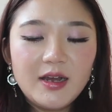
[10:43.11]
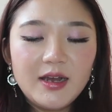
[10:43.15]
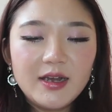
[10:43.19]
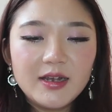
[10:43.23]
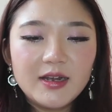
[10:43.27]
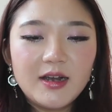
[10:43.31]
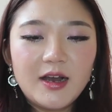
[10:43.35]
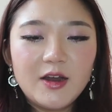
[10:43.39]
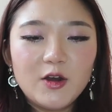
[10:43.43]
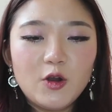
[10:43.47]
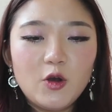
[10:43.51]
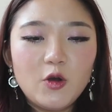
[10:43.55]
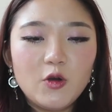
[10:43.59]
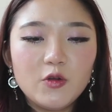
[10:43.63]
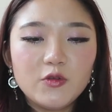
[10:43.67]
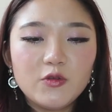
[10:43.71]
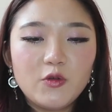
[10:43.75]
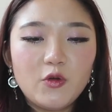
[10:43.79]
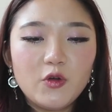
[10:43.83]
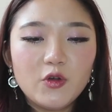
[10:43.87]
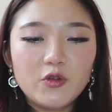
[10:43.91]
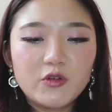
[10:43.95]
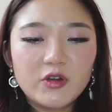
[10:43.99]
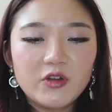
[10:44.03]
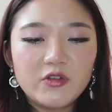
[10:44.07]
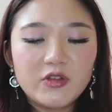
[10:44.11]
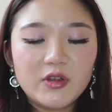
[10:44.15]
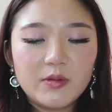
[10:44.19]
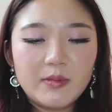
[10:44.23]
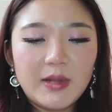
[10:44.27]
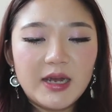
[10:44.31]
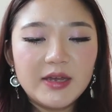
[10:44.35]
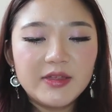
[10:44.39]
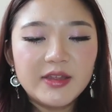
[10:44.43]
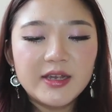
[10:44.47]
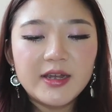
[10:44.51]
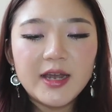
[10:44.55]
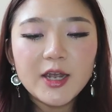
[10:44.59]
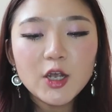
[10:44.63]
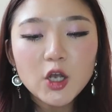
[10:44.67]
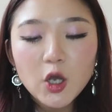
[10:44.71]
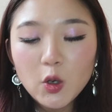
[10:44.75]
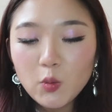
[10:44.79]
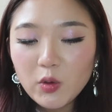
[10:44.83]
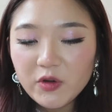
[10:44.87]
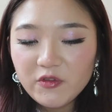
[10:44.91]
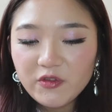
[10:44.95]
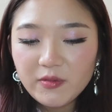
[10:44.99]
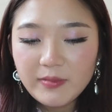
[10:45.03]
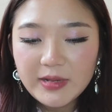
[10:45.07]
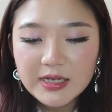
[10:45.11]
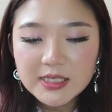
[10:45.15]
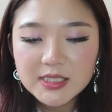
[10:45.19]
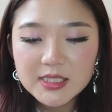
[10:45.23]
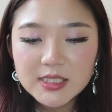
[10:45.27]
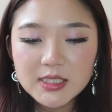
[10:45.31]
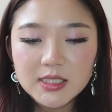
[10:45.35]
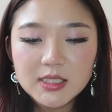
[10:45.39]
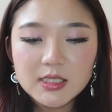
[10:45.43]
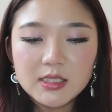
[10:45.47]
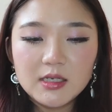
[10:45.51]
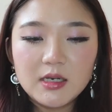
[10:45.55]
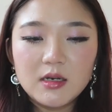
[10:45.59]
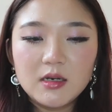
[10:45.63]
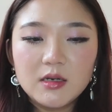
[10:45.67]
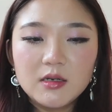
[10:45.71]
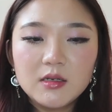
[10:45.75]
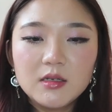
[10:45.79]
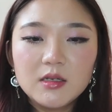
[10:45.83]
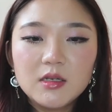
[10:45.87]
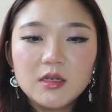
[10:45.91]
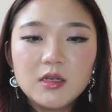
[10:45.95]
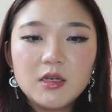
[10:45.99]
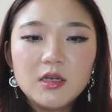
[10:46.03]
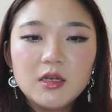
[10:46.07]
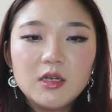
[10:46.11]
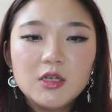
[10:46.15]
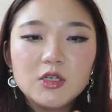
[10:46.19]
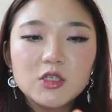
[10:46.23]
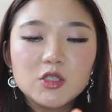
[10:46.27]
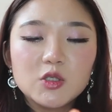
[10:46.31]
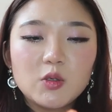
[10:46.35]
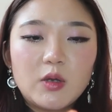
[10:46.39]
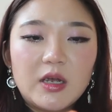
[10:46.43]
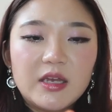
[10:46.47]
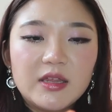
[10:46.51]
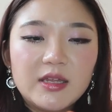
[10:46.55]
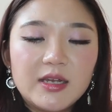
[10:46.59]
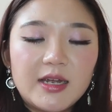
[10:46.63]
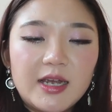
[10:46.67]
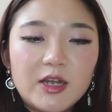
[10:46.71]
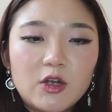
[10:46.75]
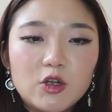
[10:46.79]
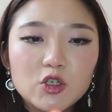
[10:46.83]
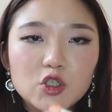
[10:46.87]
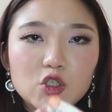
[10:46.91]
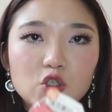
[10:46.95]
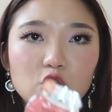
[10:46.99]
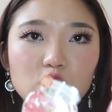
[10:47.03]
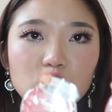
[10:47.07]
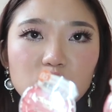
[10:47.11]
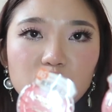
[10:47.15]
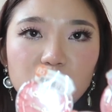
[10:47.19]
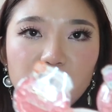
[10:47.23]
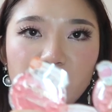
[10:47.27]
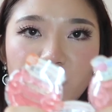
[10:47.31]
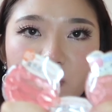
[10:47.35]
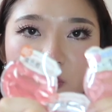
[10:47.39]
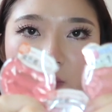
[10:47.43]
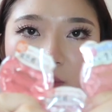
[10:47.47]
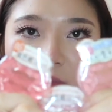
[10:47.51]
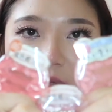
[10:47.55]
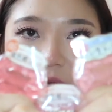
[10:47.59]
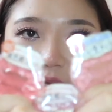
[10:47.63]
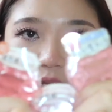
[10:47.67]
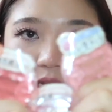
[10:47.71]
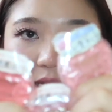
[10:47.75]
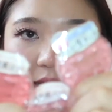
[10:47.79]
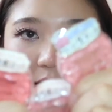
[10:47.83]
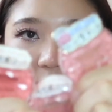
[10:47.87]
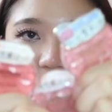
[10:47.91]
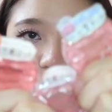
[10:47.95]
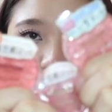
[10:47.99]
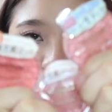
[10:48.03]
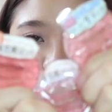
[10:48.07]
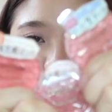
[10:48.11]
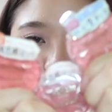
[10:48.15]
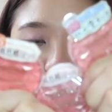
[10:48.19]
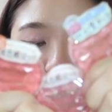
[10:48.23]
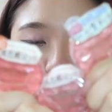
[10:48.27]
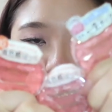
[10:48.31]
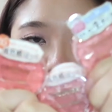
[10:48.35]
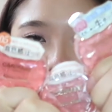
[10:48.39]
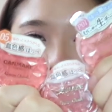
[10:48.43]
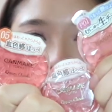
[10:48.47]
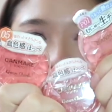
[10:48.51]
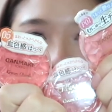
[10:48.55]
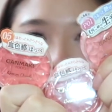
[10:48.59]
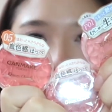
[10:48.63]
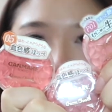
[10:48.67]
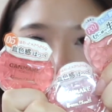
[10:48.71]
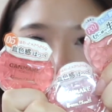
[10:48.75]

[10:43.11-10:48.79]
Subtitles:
I can't hold all 3 of them. I think I got one for my sister. So I think I got 2 for me and then I got 1 for